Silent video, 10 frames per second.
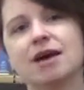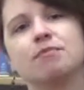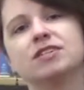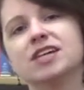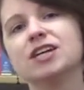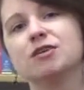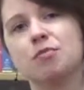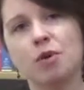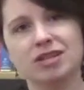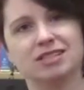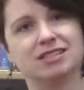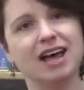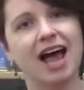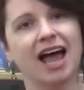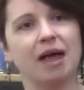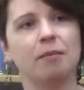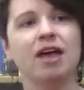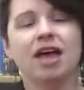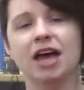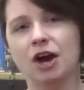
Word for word: at particular points in time